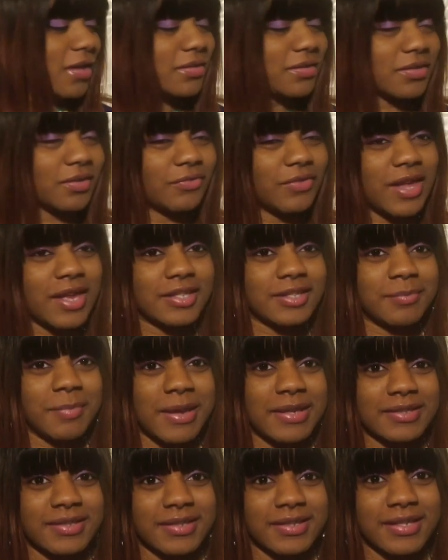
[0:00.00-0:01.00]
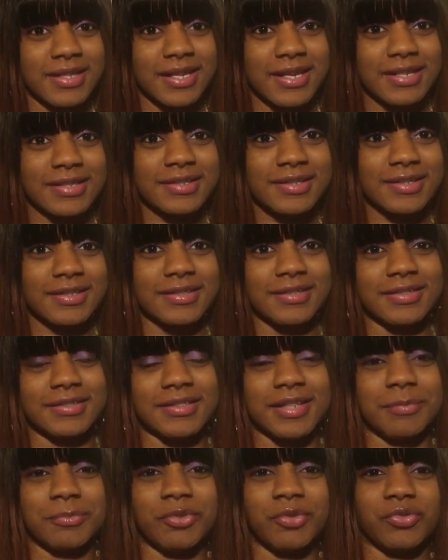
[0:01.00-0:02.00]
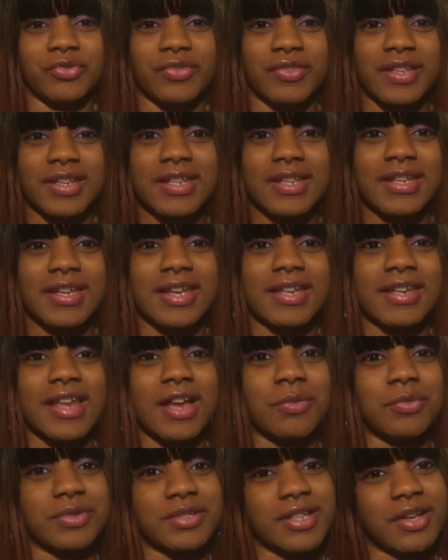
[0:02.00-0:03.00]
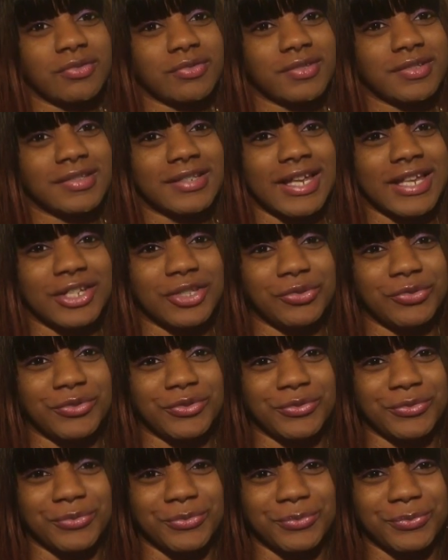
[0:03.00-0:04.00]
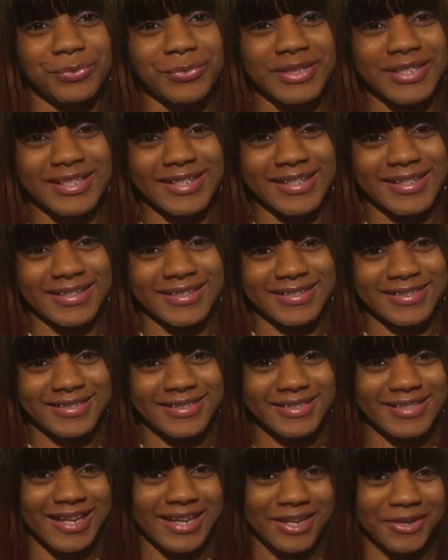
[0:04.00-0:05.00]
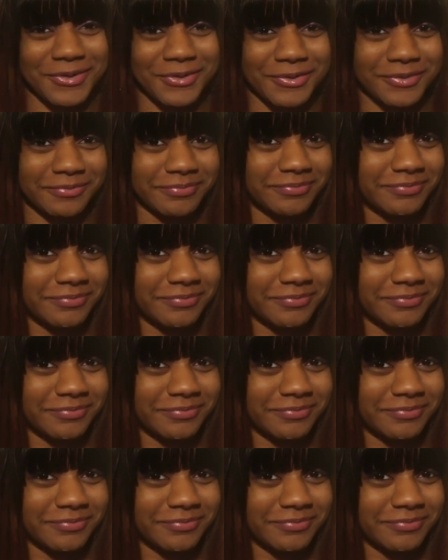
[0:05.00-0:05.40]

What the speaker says: So that is basically it. Let me know what you think, and I will talk to you later, YouTube. Till then, take care.